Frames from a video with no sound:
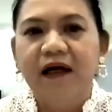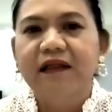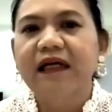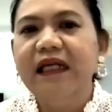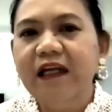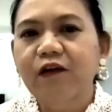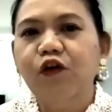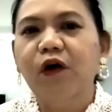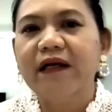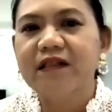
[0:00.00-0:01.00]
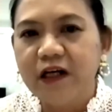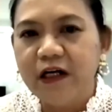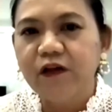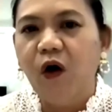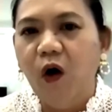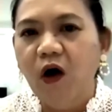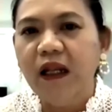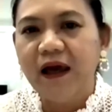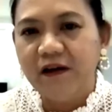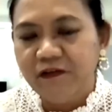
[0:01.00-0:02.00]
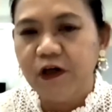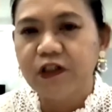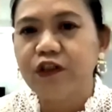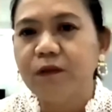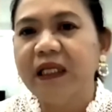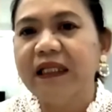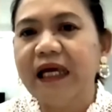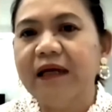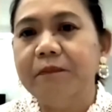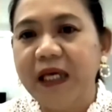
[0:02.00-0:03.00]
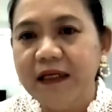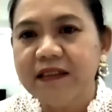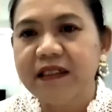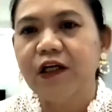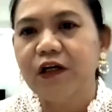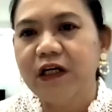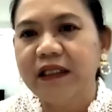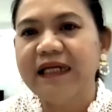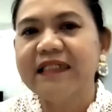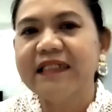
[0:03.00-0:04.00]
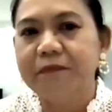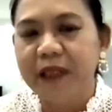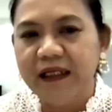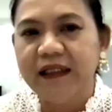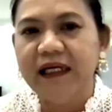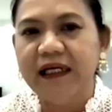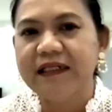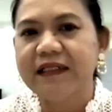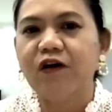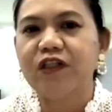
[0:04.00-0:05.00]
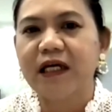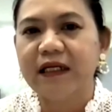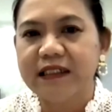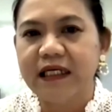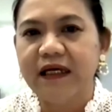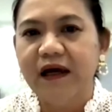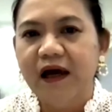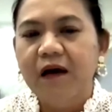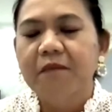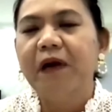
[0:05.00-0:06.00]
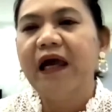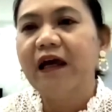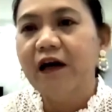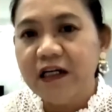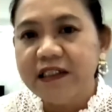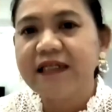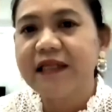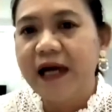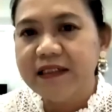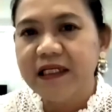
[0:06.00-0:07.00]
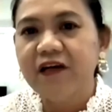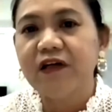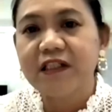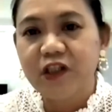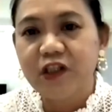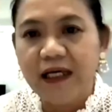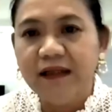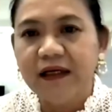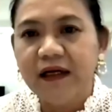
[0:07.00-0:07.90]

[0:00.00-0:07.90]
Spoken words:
the need to exert all efforts to maintain peace, security, and stability in the South China Sea by exercising restraint,